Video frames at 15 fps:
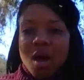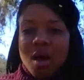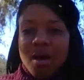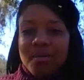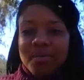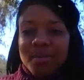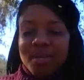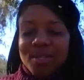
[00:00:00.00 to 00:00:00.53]

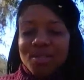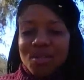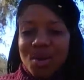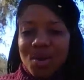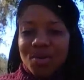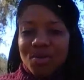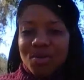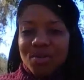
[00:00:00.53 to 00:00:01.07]
of
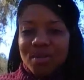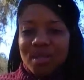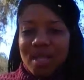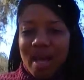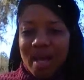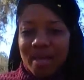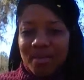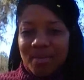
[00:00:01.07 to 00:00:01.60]
eternal
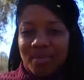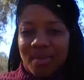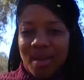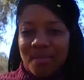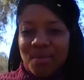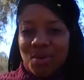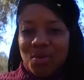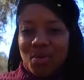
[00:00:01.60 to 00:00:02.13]
life.
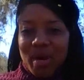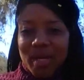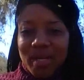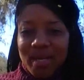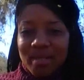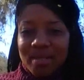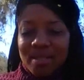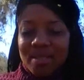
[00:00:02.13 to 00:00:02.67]
Have a great
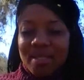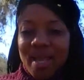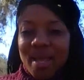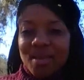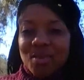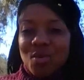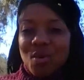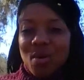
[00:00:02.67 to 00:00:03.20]
day
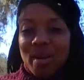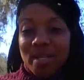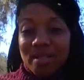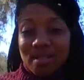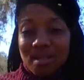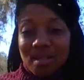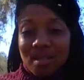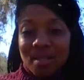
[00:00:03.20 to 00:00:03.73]
today. You are a
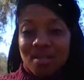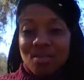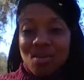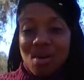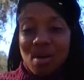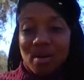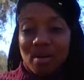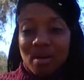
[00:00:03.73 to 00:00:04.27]
son and
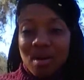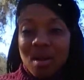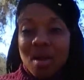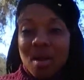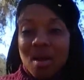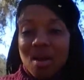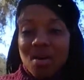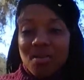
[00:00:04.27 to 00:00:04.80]
daughter
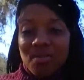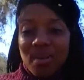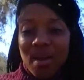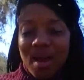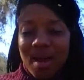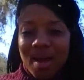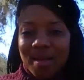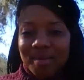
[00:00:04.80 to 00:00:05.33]
of
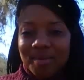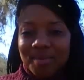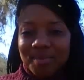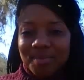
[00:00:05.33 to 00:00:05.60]
God.